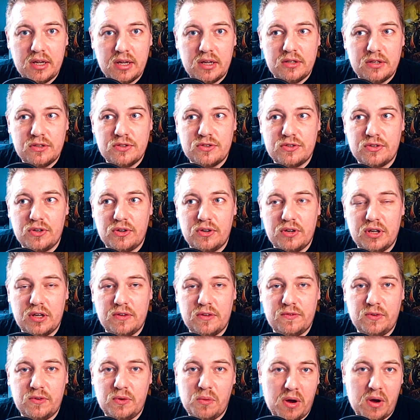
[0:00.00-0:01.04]
So if
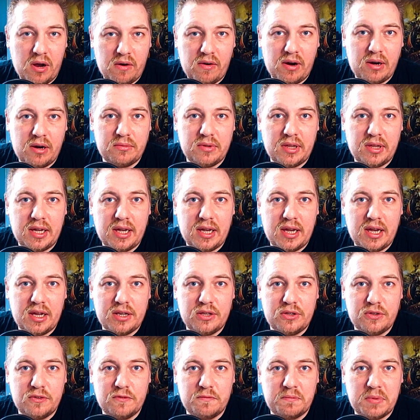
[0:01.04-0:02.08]
you are out there and
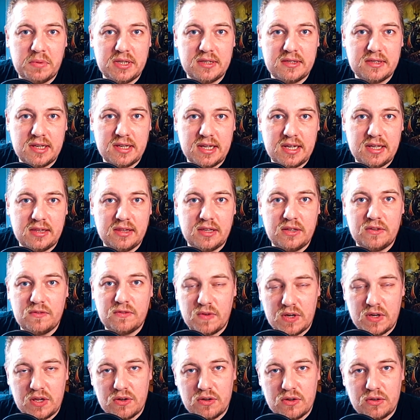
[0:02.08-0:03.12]
you've been seeing these
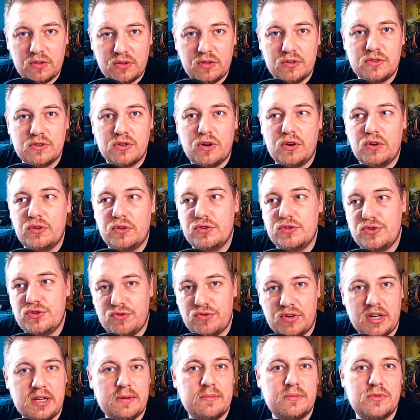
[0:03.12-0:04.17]
videos or the
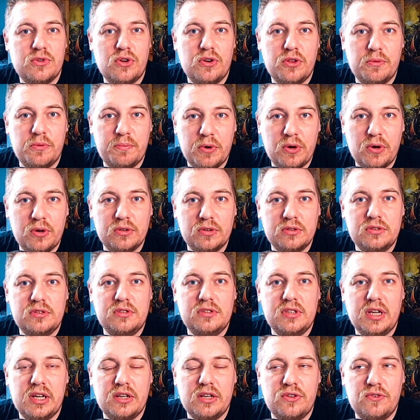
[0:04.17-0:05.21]
streams or the posts
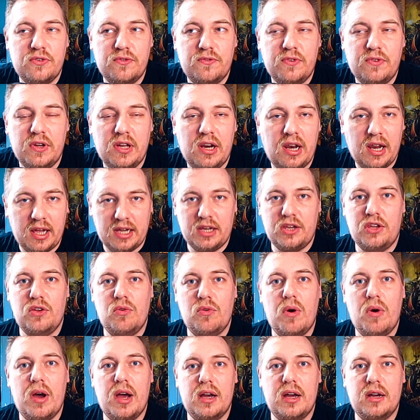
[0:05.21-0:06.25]
and you feel like
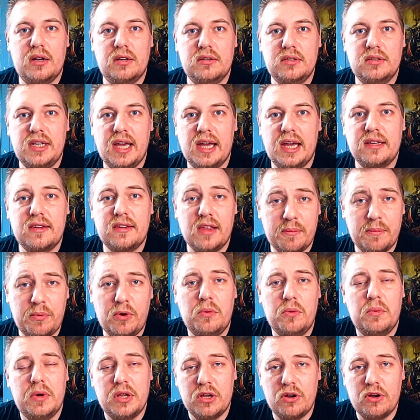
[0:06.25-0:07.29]
you are getting to that
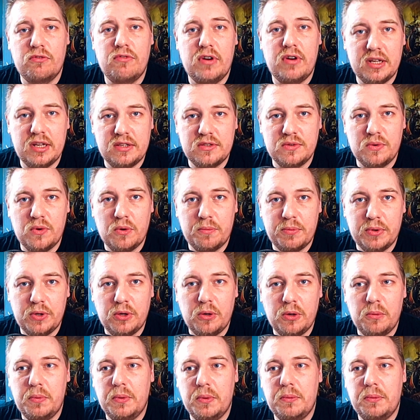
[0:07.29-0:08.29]
point where you're ready to open up,